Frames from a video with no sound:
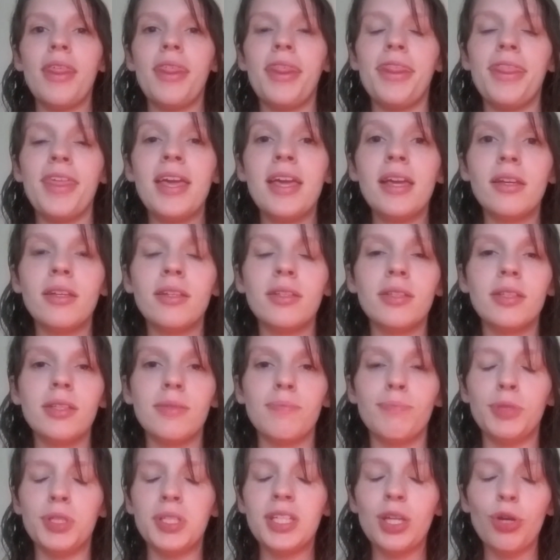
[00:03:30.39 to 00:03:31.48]
things,
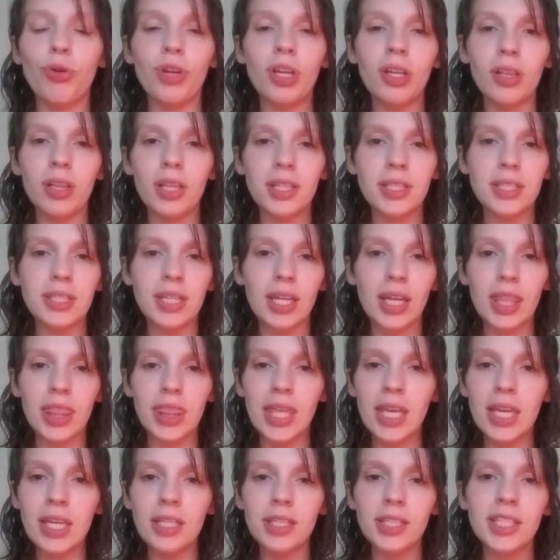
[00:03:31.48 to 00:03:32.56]
materialistic
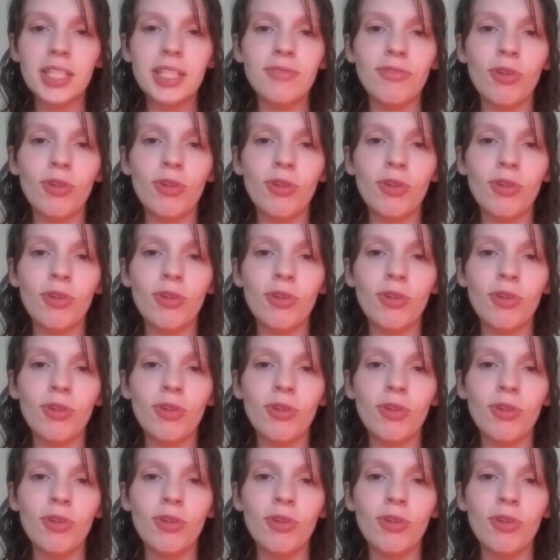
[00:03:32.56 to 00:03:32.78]
things